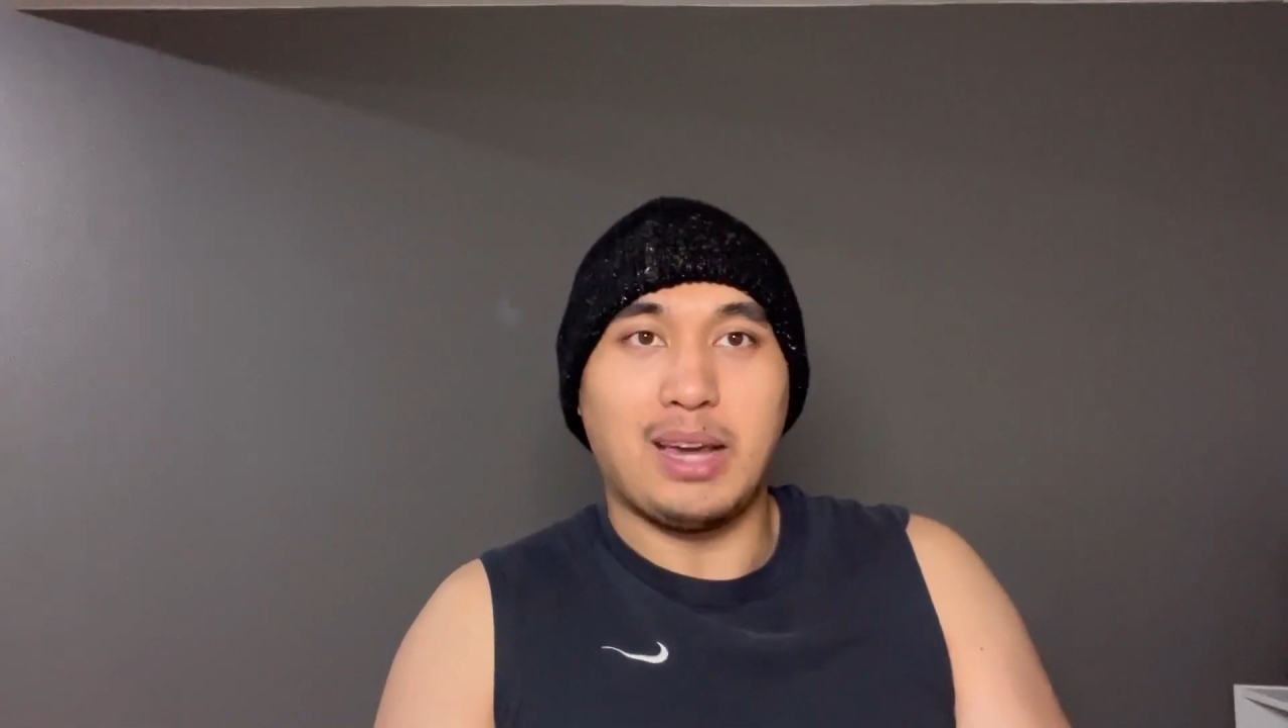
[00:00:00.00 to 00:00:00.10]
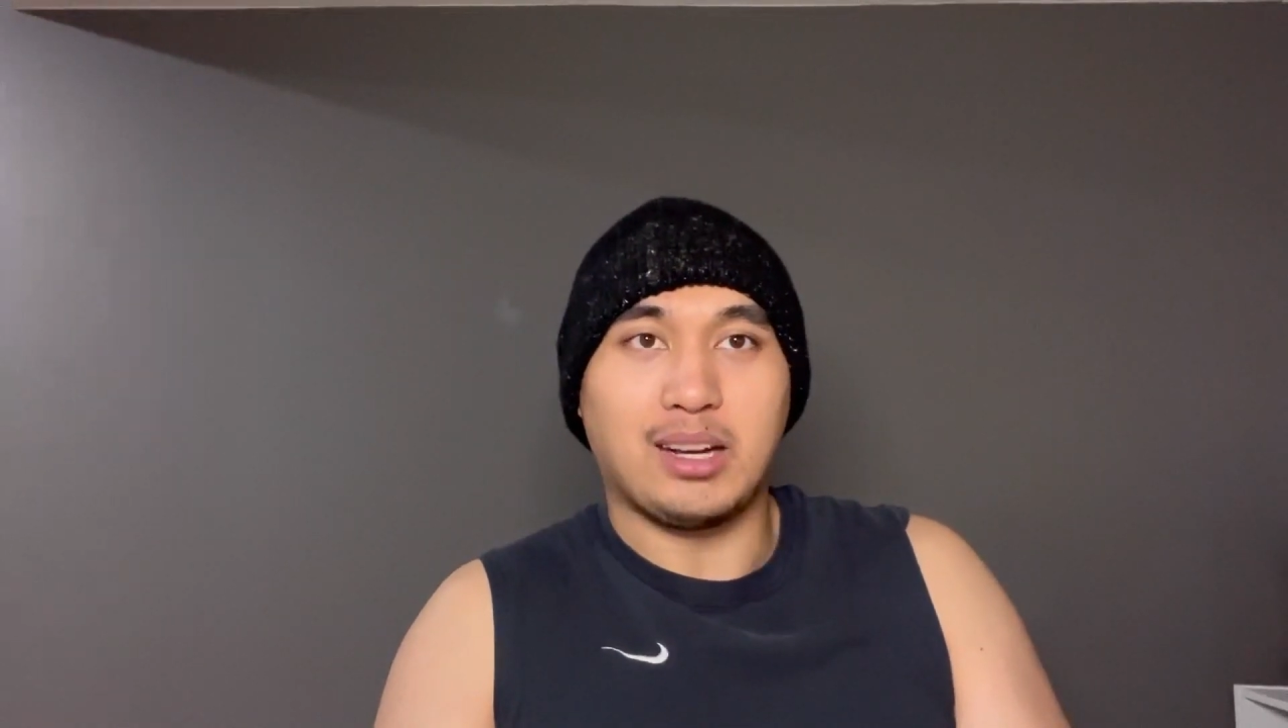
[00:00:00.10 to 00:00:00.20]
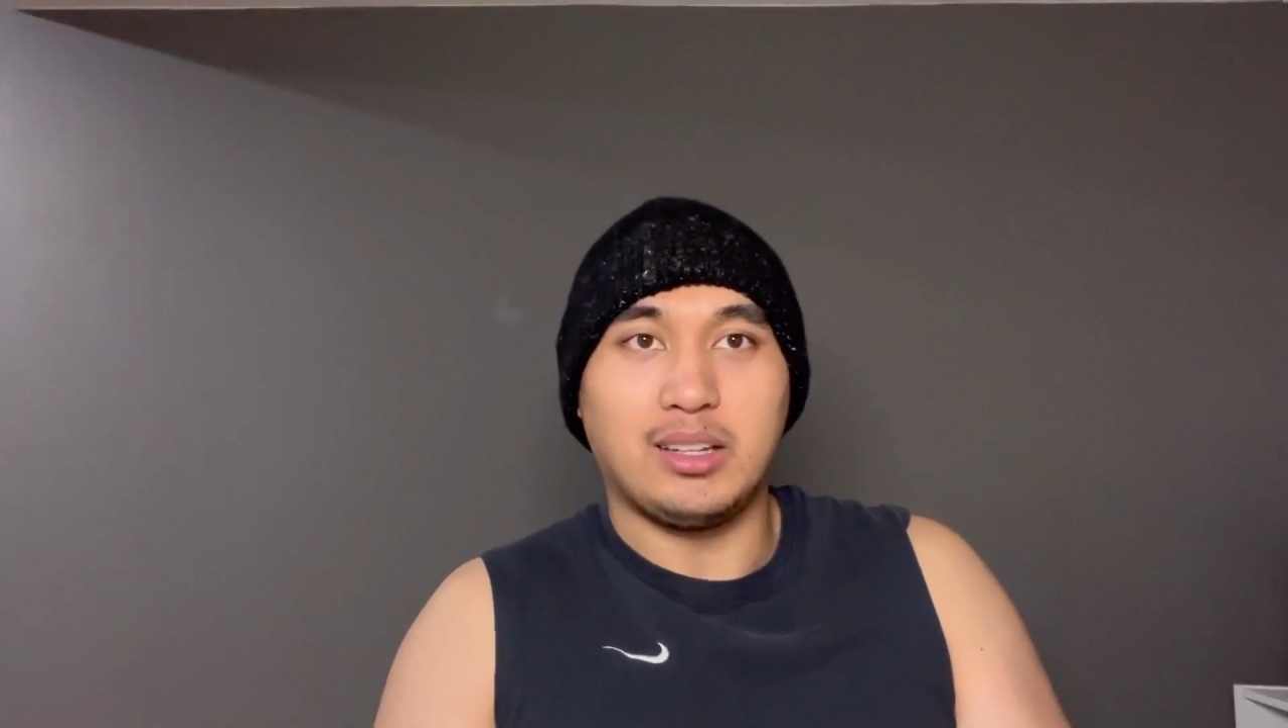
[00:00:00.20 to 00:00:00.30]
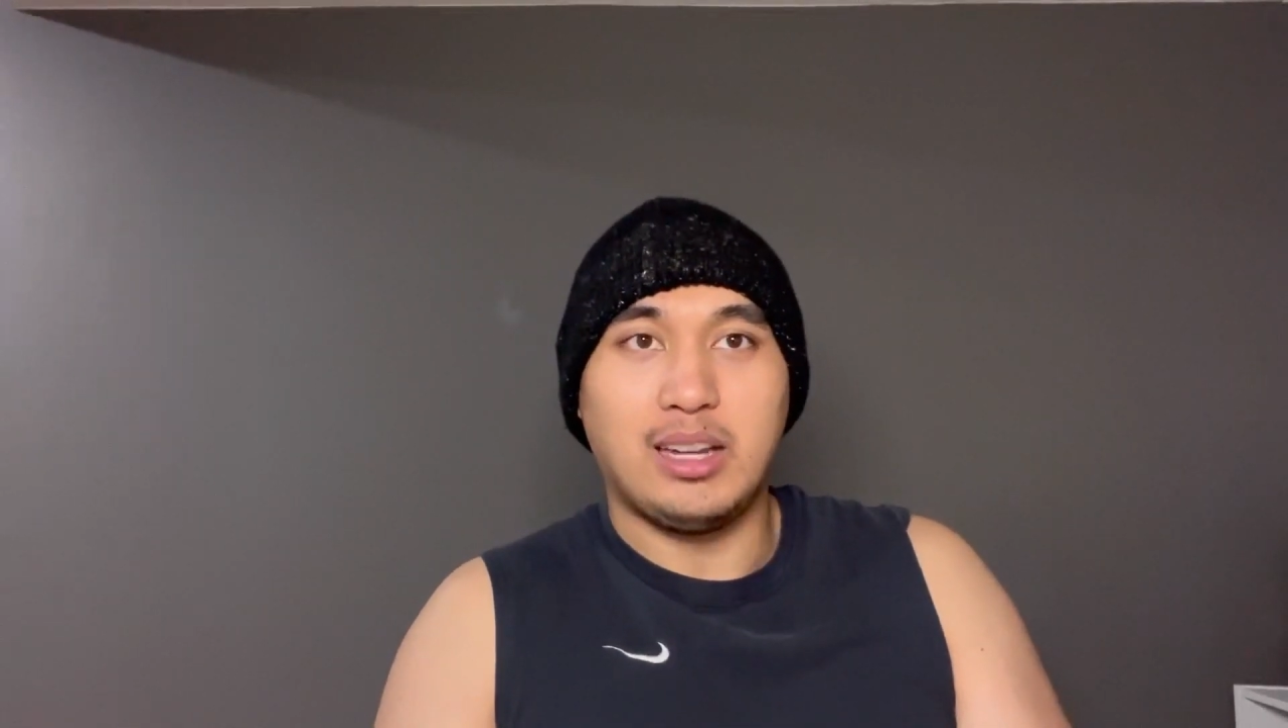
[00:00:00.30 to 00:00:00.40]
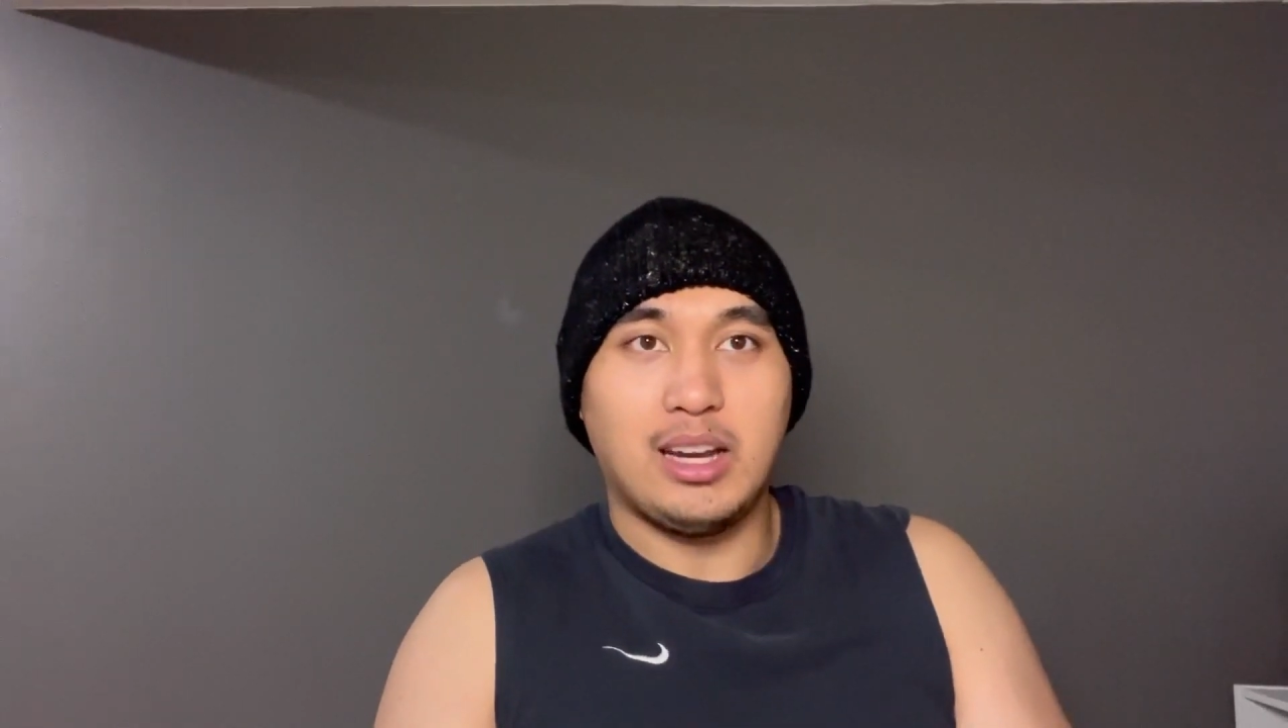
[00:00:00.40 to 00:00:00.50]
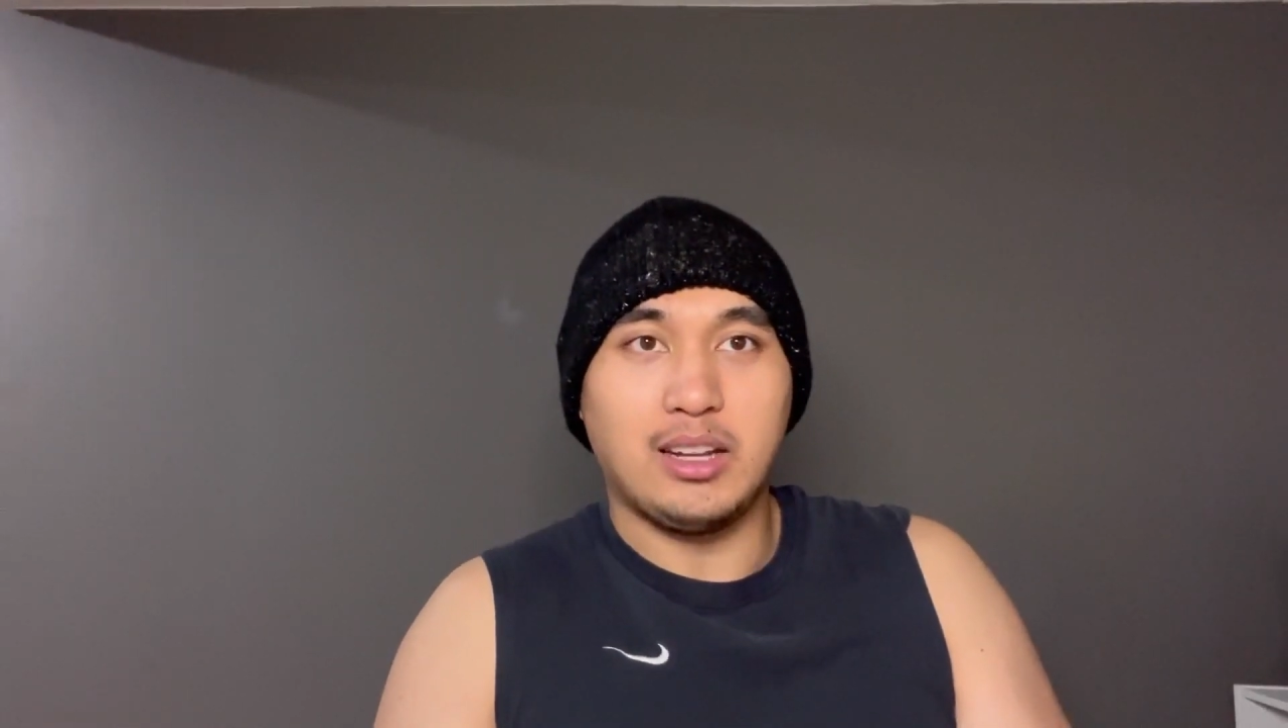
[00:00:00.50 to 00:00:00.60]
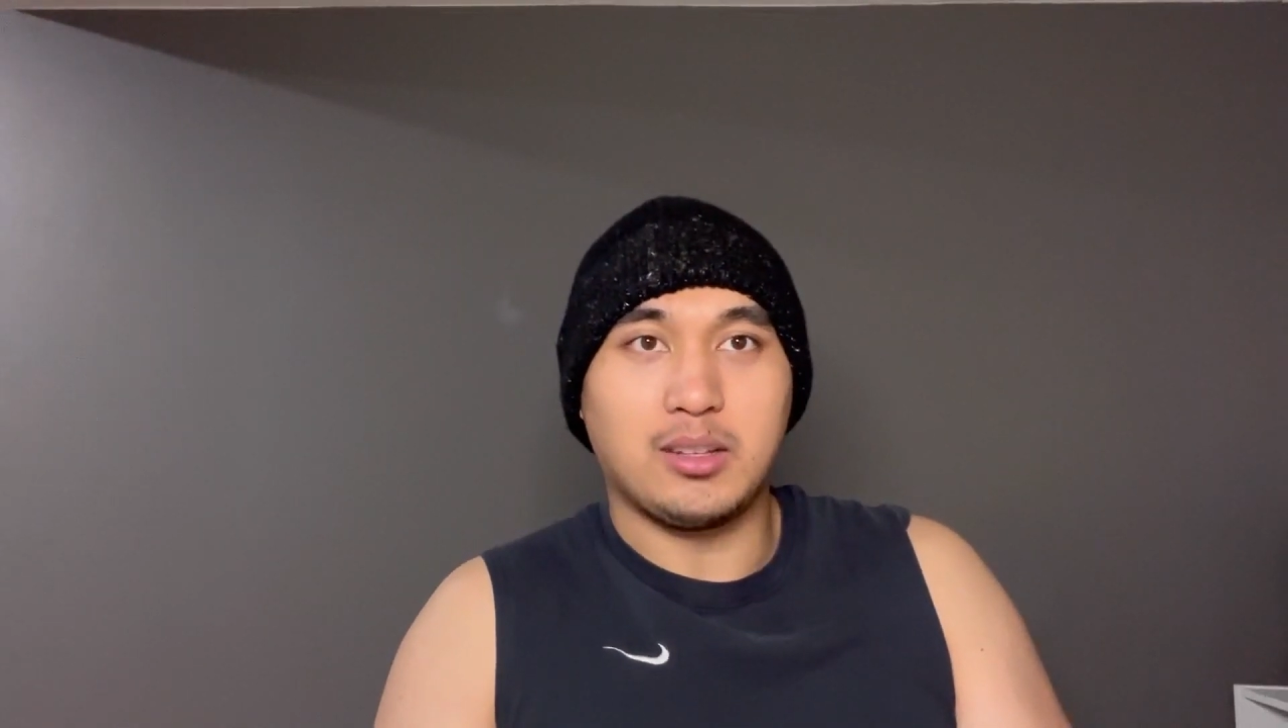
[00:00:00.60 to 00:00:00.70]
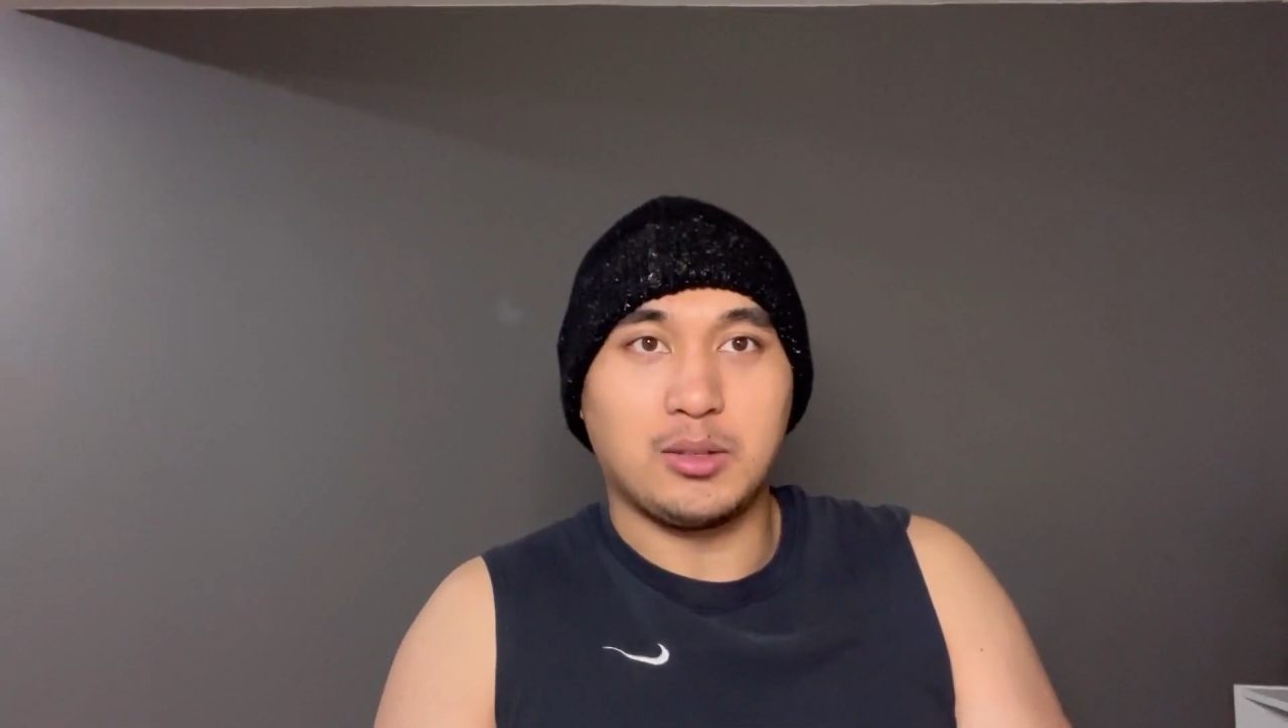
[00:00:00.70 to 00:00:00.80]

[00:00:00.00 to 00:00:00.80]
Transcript: magnetic